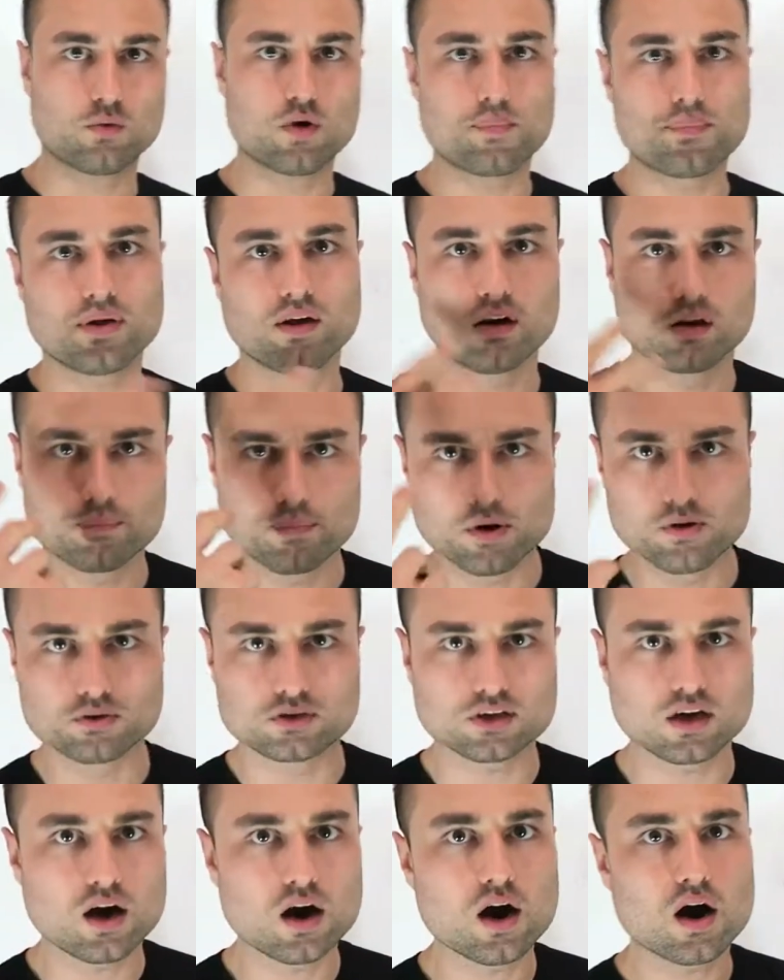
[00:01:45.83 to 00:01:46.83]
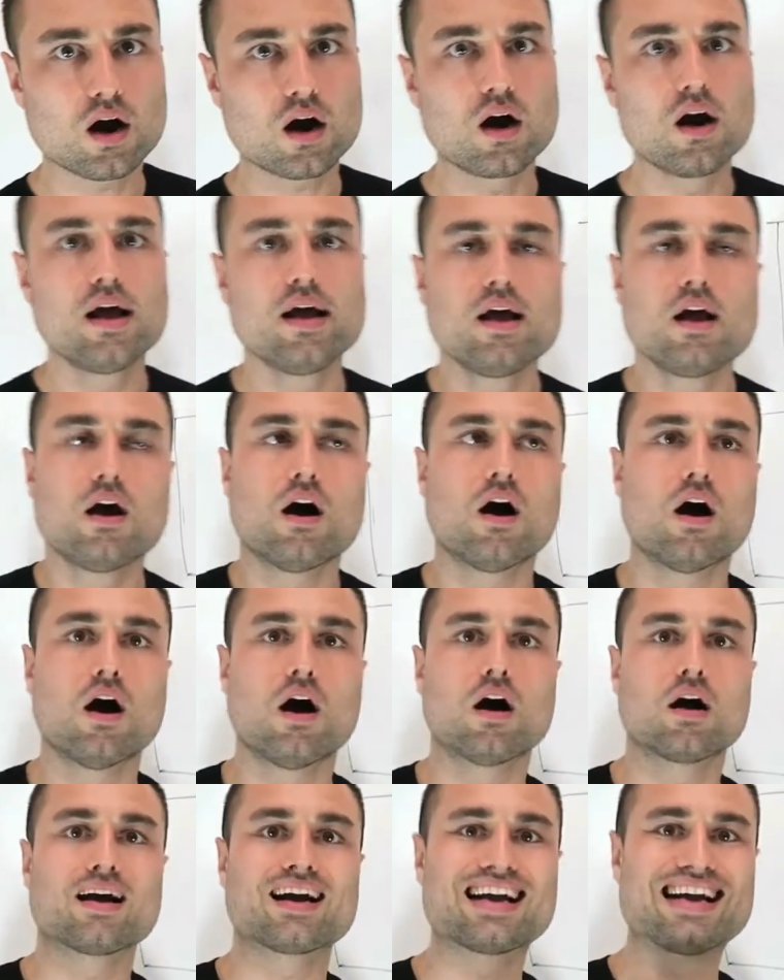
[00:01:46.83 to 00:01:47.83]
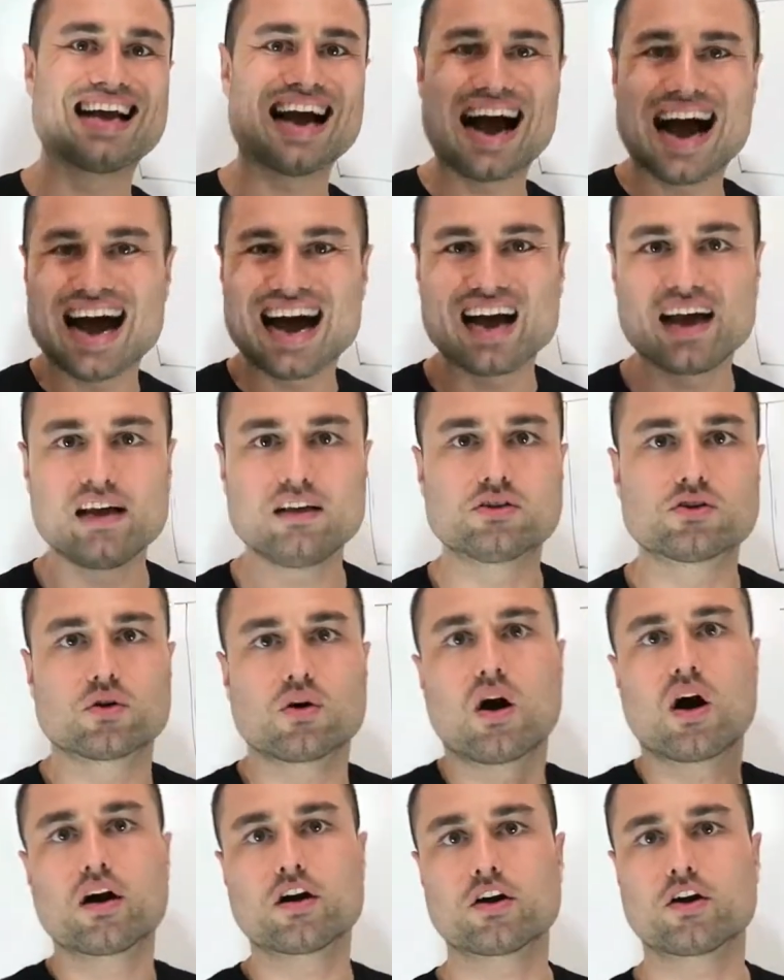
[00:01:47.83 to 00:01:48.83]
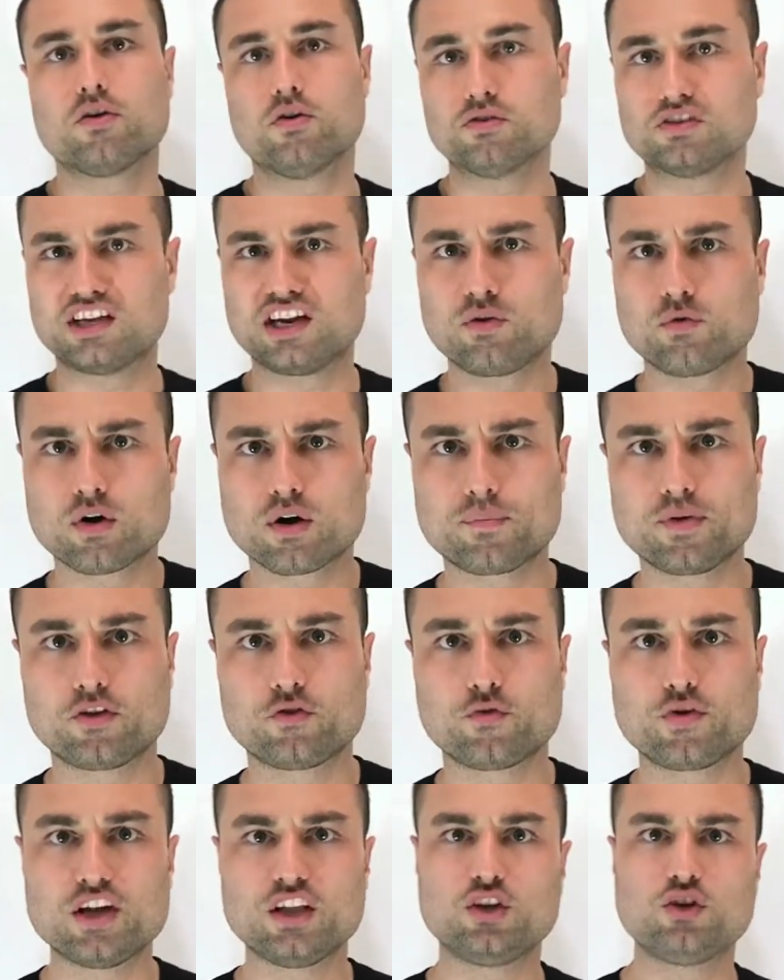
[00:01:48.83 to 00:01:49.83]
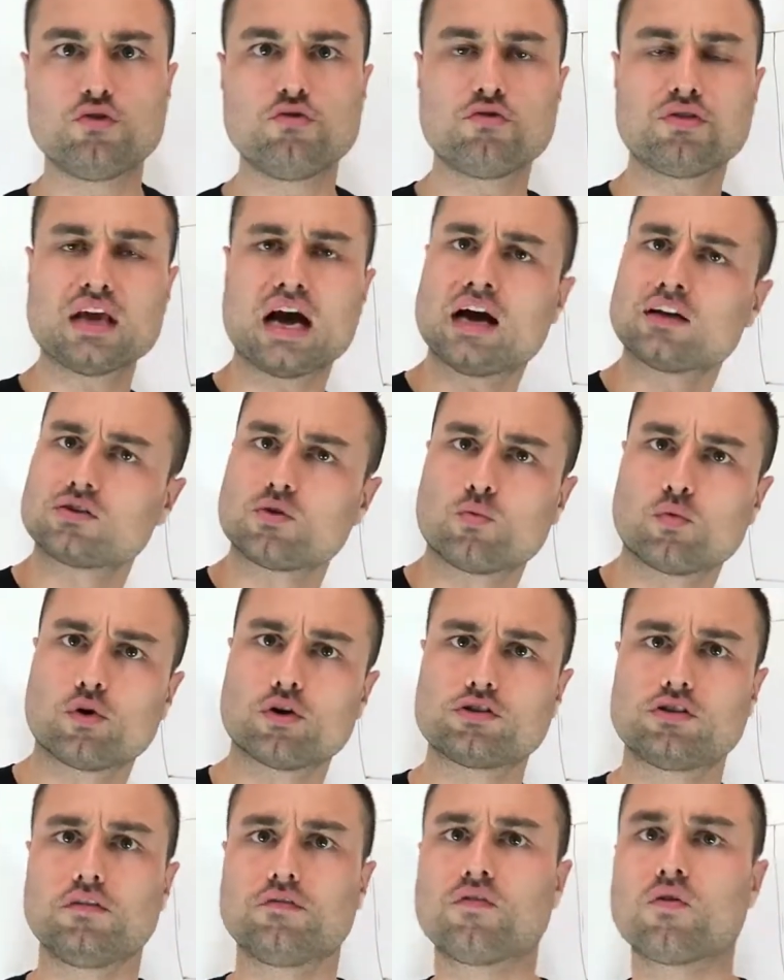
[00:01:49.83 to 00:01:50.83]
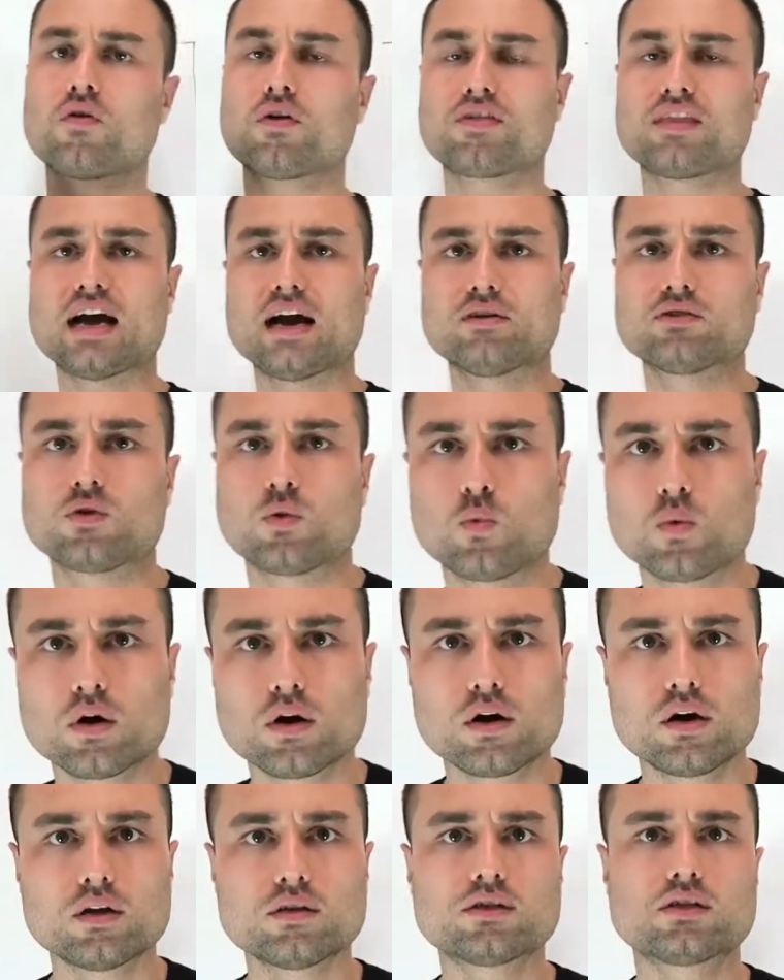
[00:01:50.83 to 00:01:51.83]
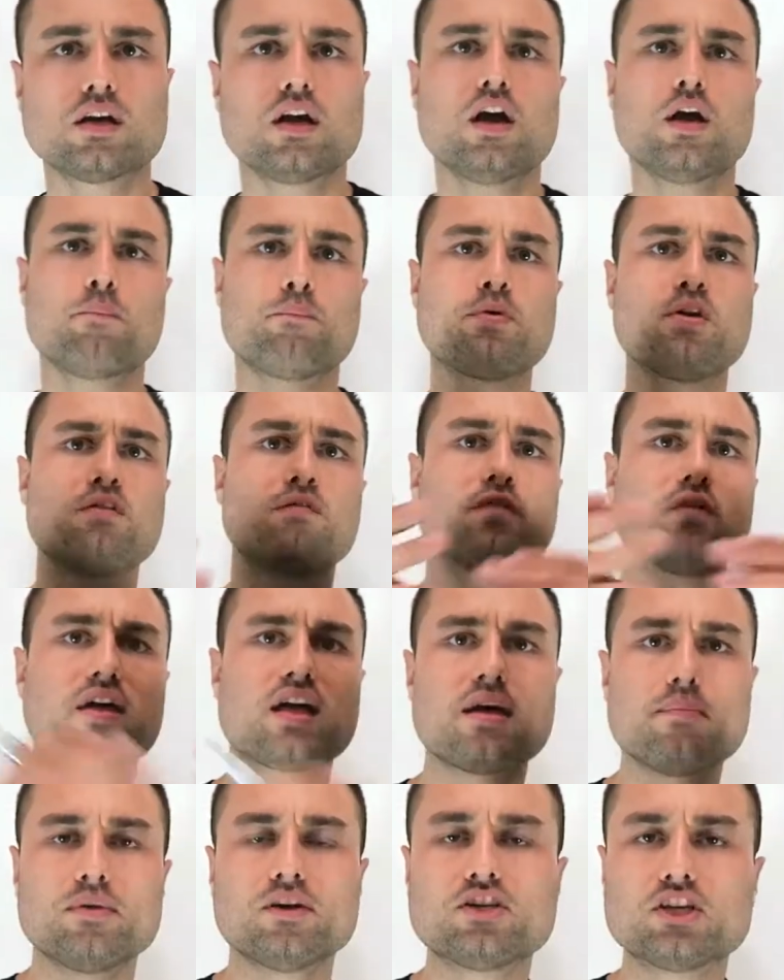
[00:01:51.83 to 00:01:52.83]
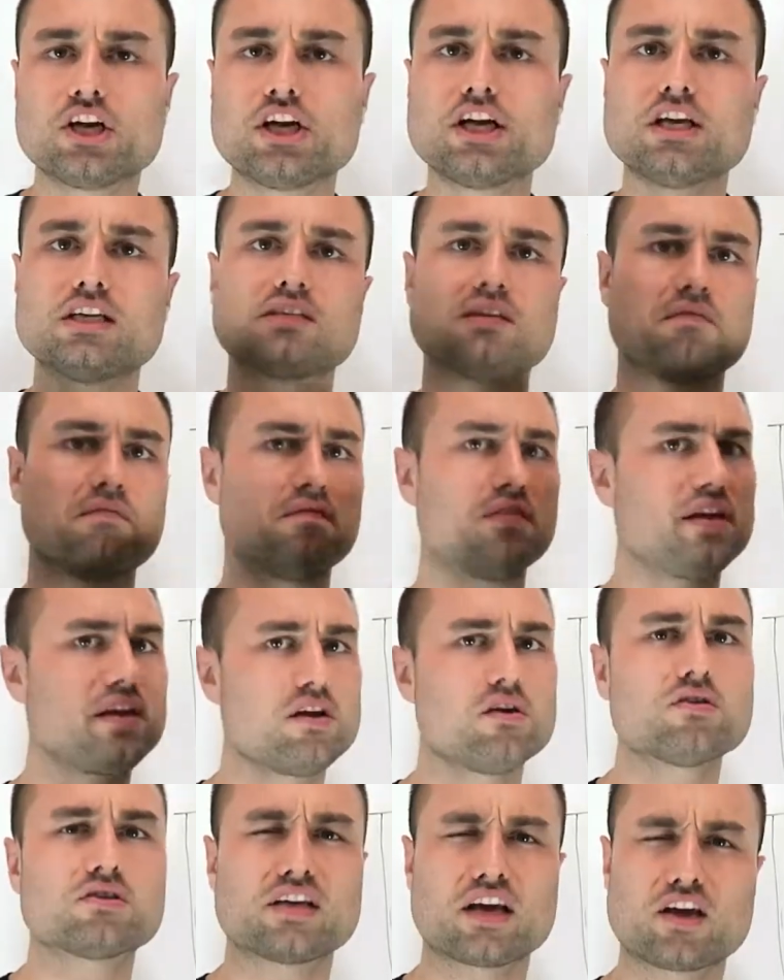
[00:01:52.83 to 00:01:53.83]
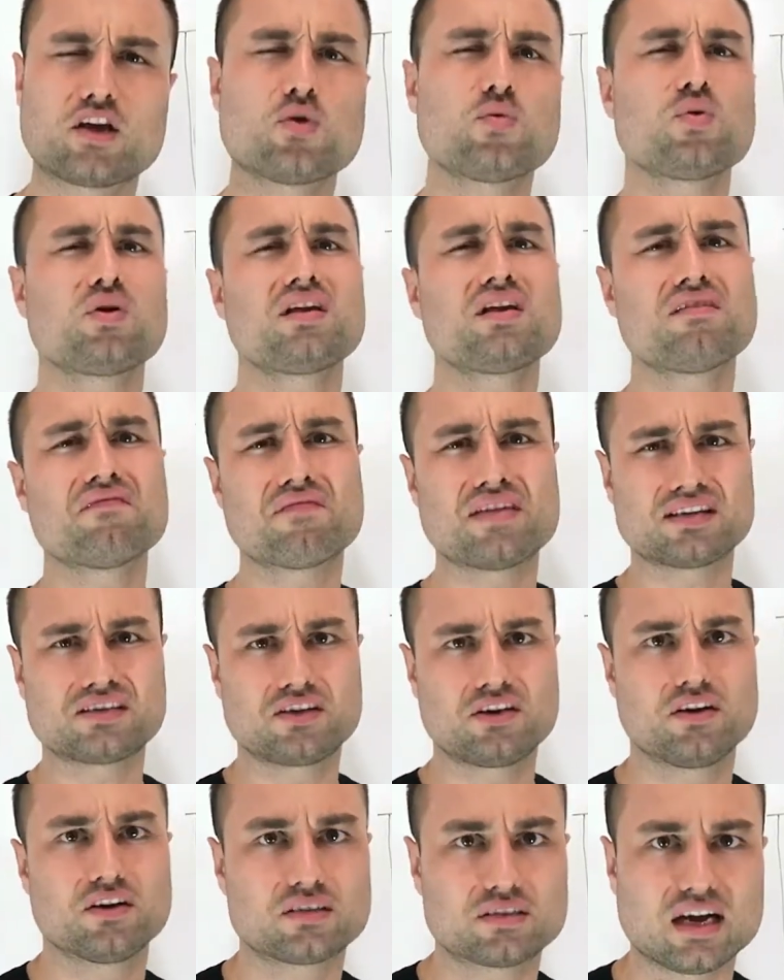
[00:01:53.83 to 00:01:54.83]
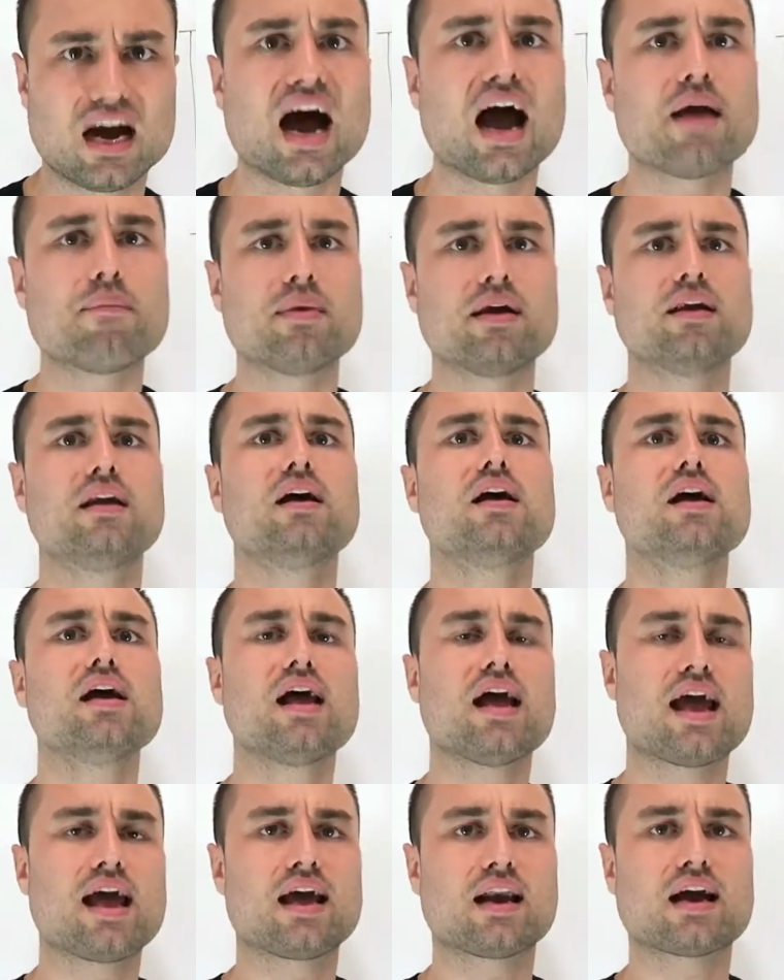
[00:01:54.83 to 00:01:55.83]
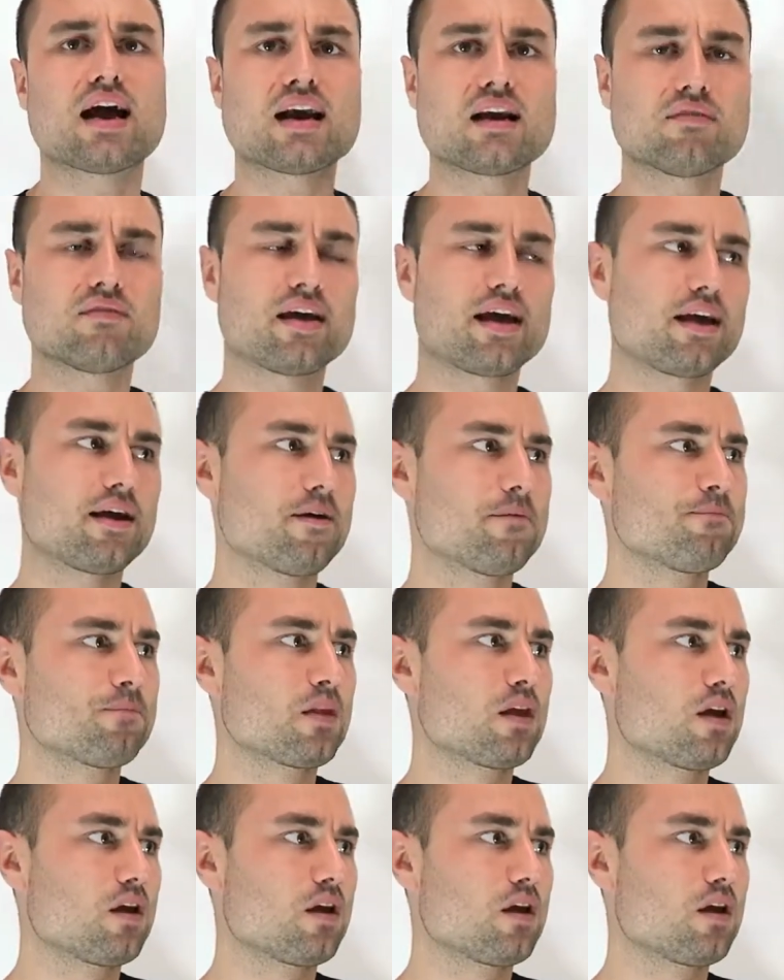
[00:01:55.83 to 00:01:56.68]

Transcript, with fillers: And what pillar posts are, are guides or articles anywhere between 2,000 words to 4,000 words, beautiful images and videos. Like you really invested your time in and kind of like